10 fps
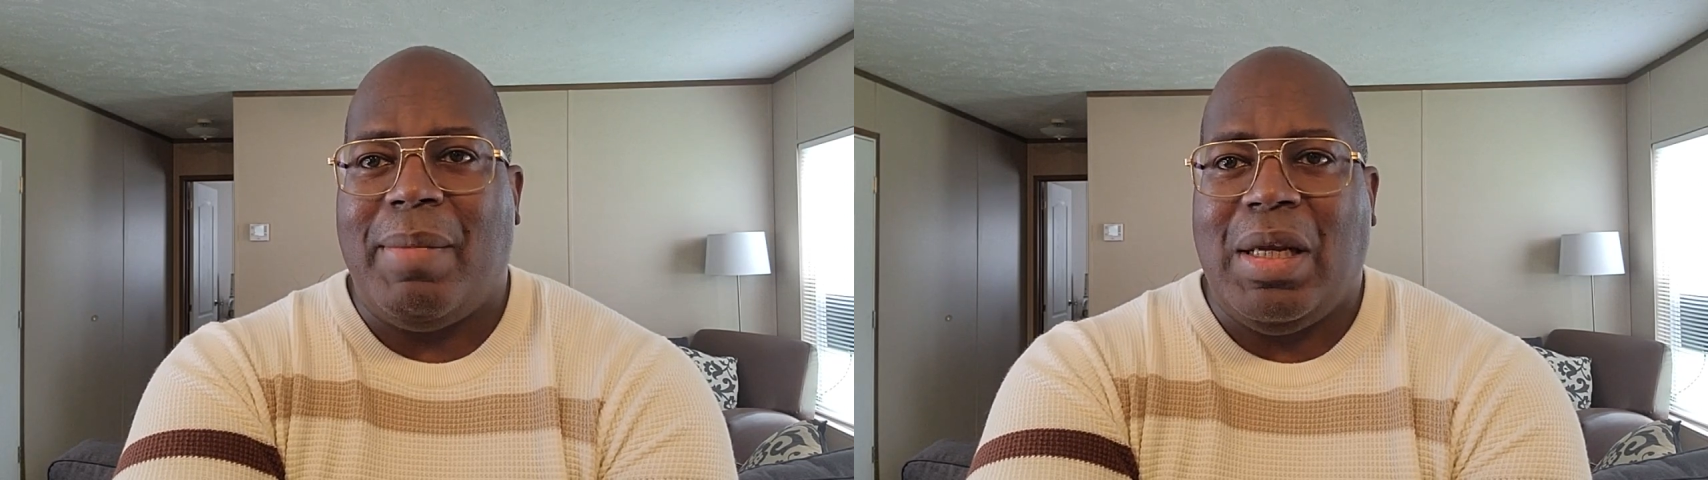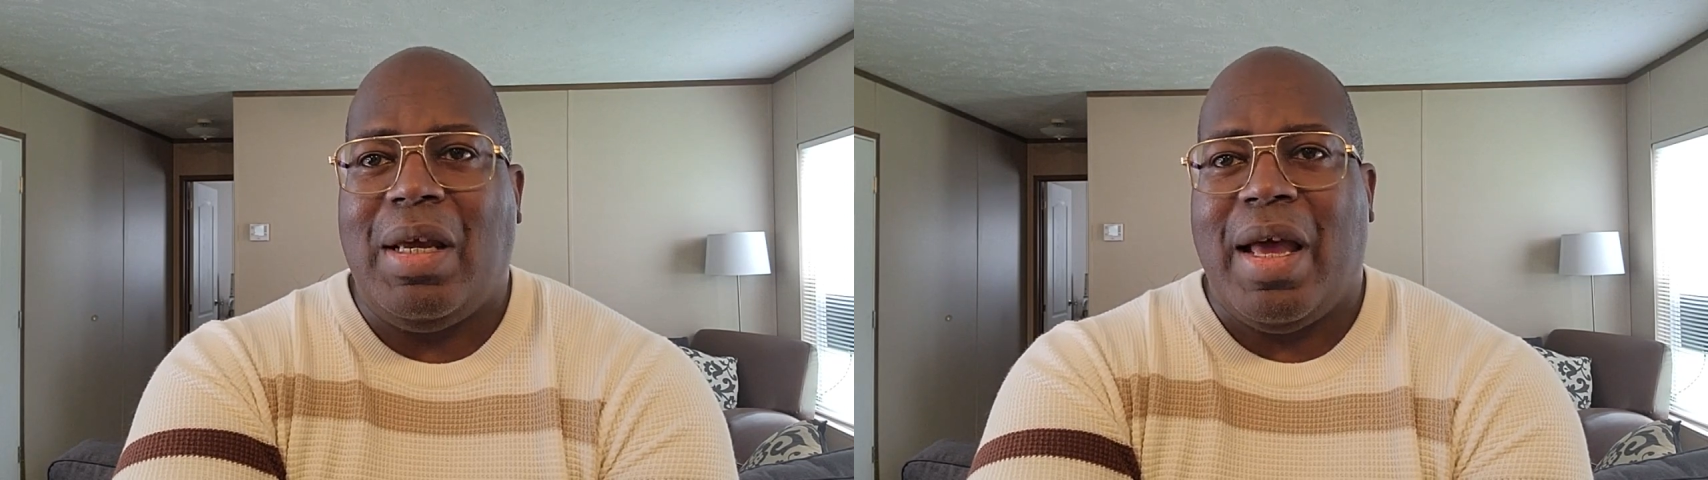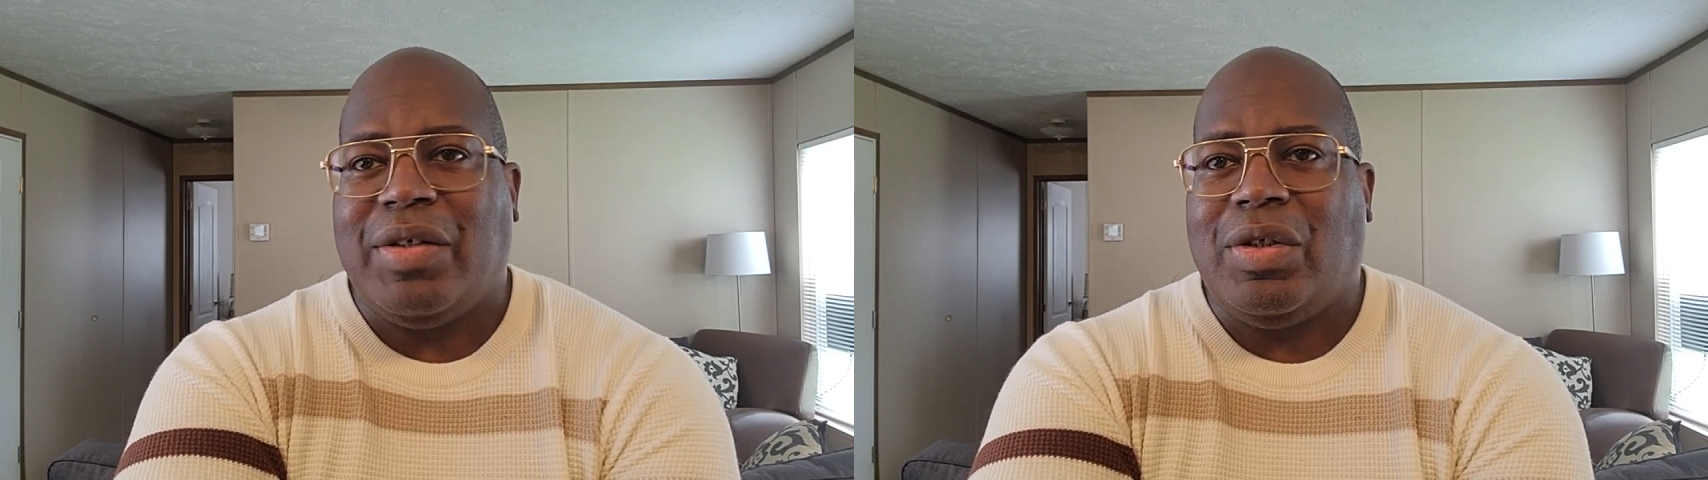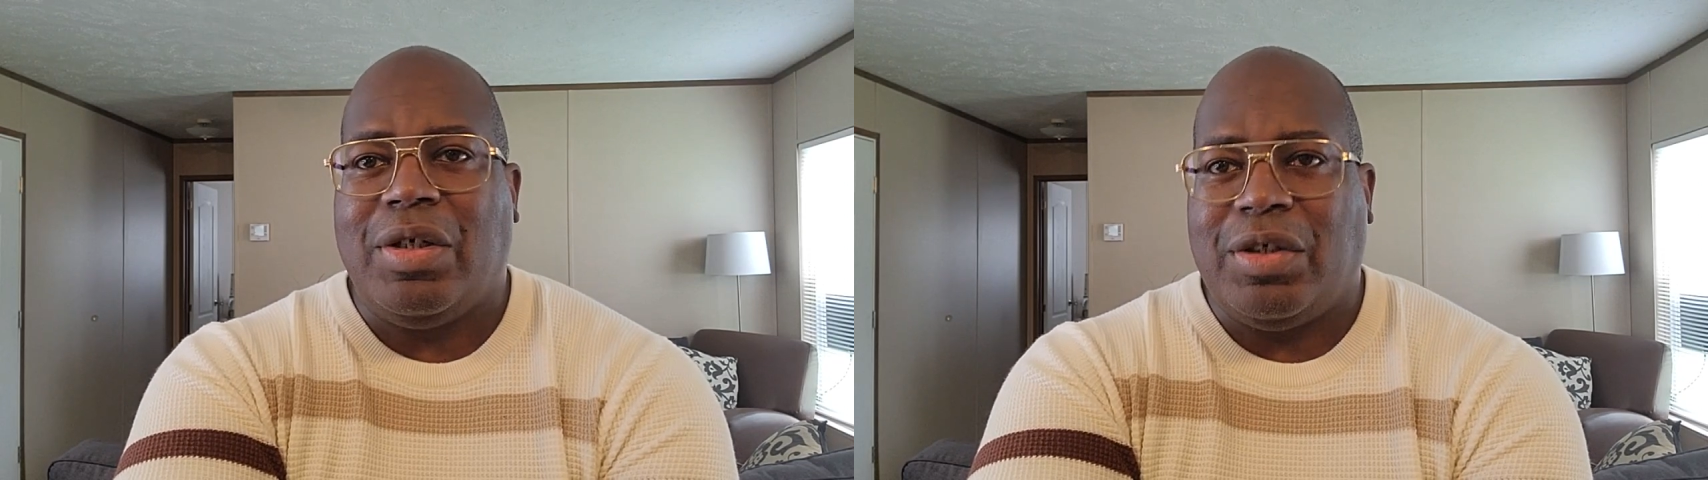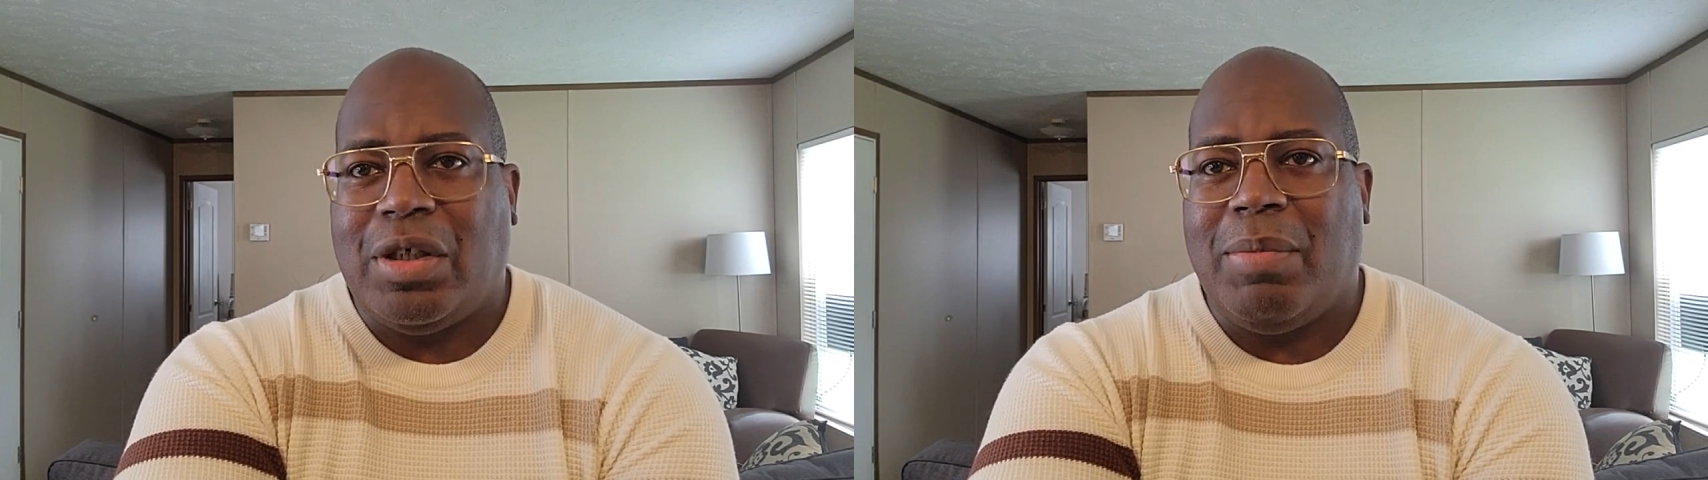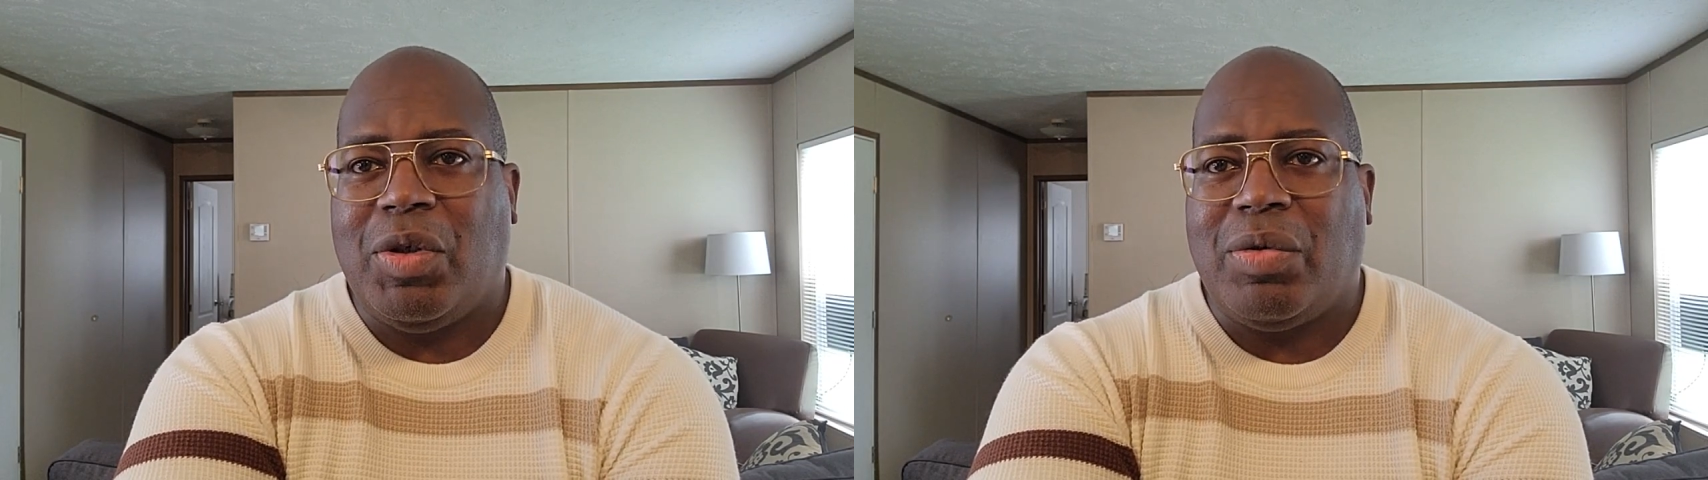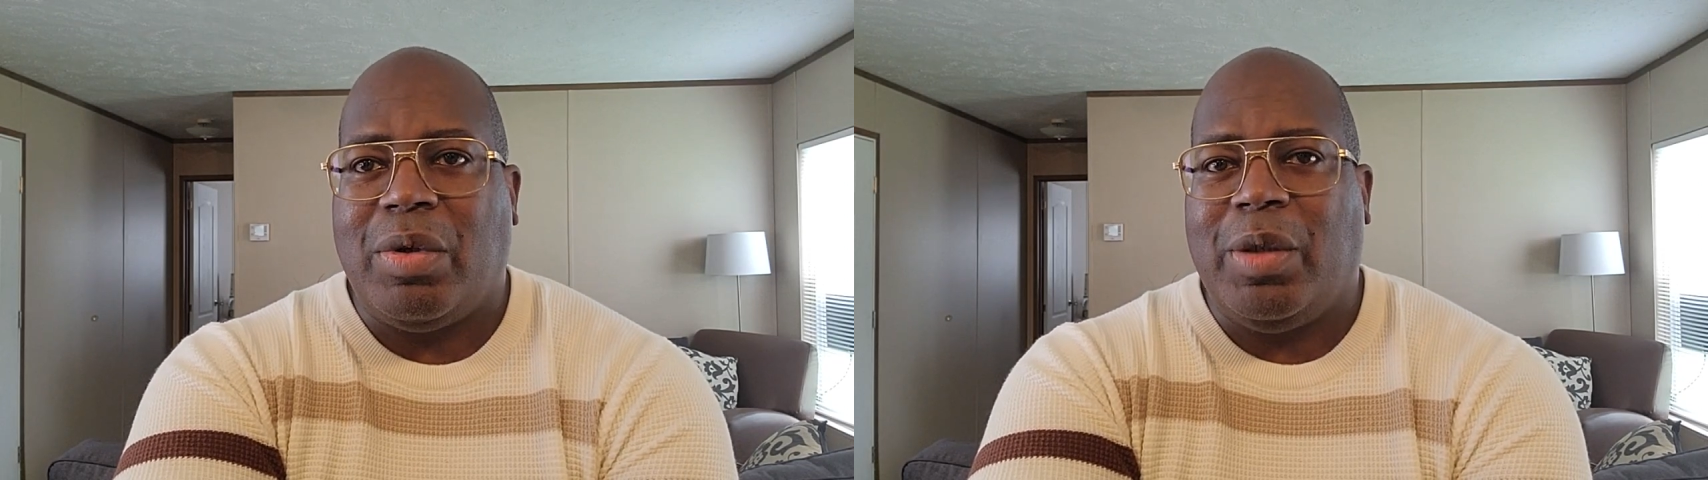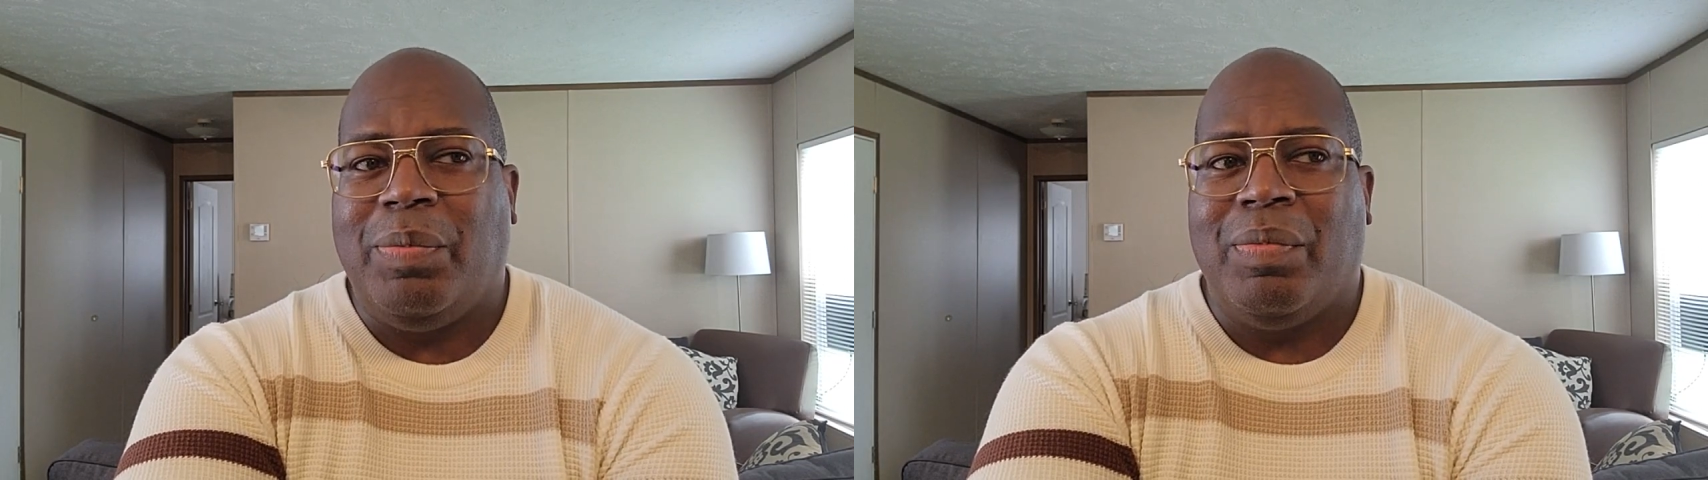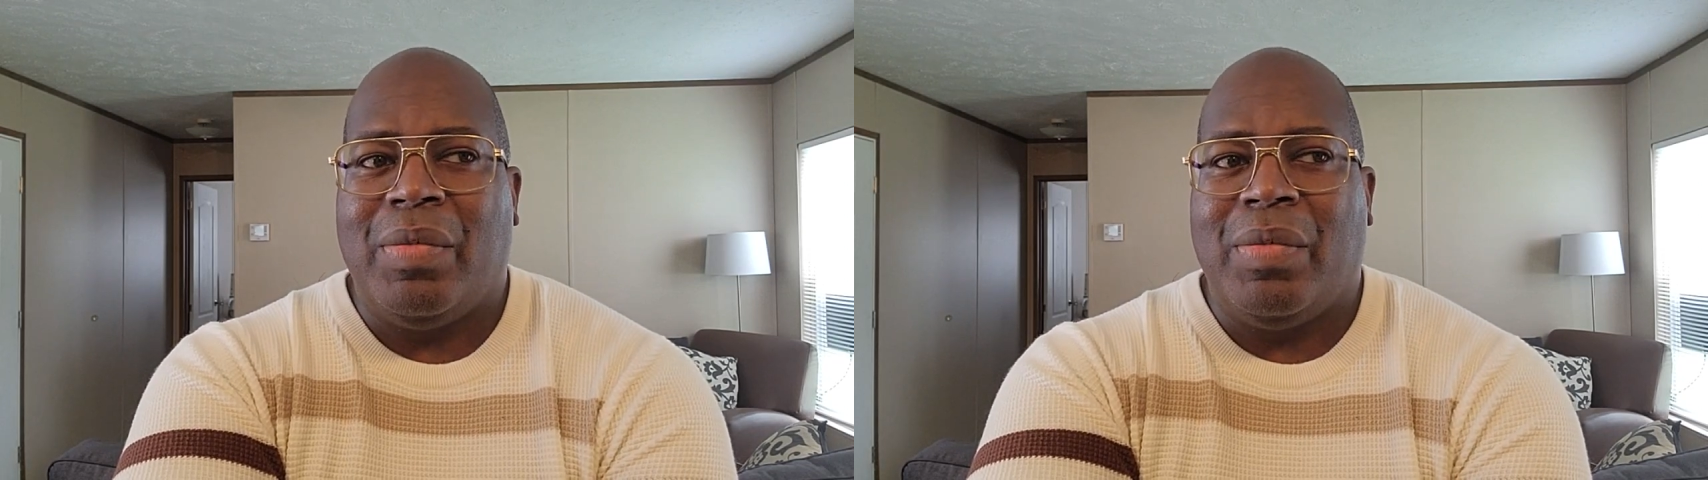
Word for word: I mean, he has good symmetry,